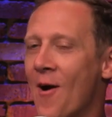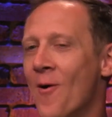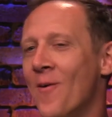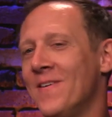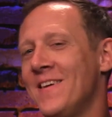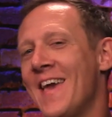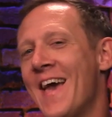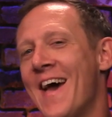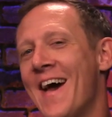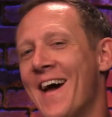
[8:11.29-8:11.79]
Oh
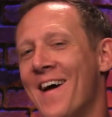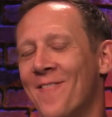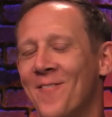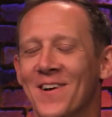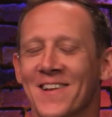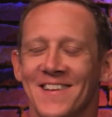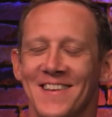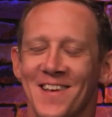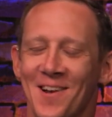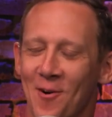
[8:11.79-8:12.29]
yeah. Phone.
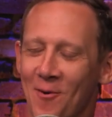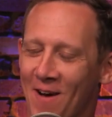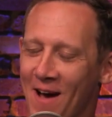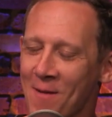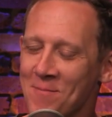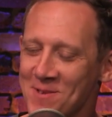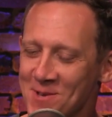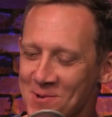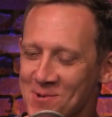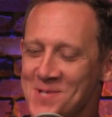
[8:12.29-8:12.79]
Well, you know,
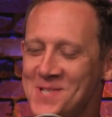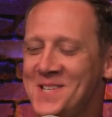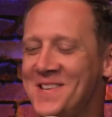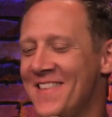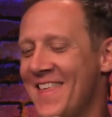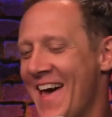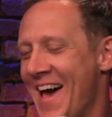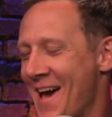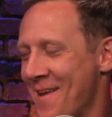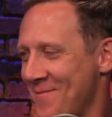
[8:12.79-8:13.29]
I'm used to
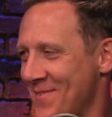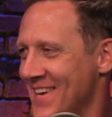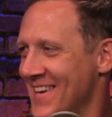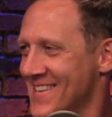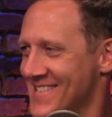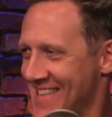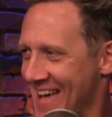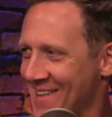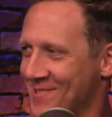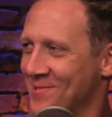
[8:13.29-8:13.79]
that
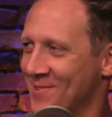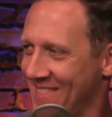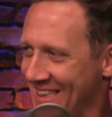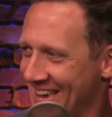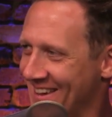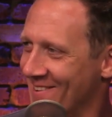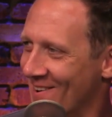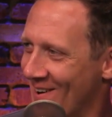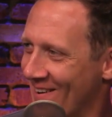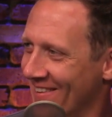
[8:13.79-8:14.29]
because that's what
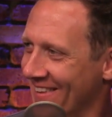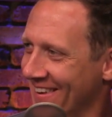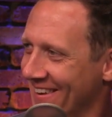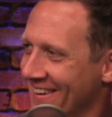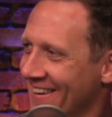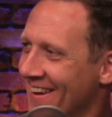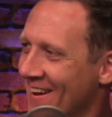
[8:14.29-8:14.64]
they call it.